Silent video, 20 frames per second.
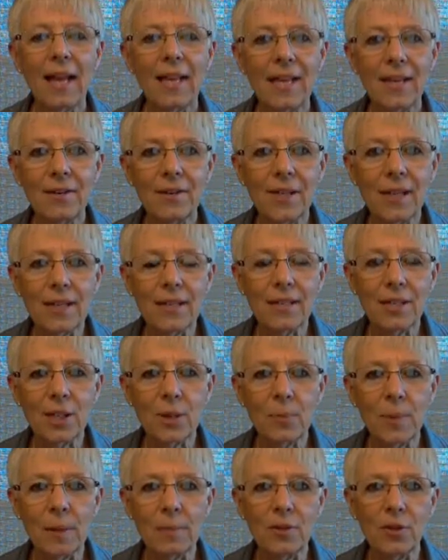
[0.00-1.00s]
Hi, Karen Deis
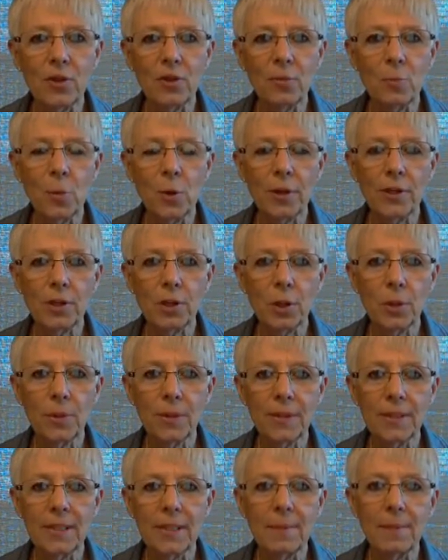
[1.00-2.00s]
here, publisher of Mortgage
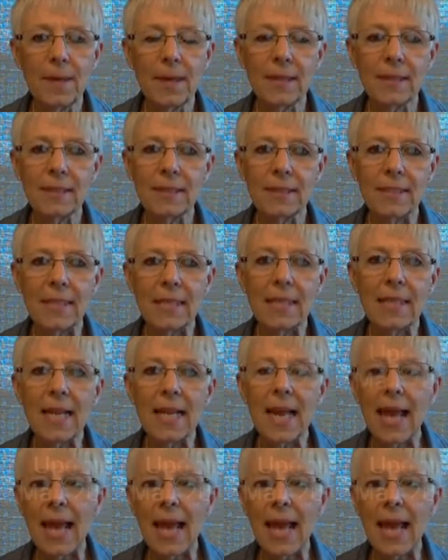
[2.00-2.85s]
Currency Magazine,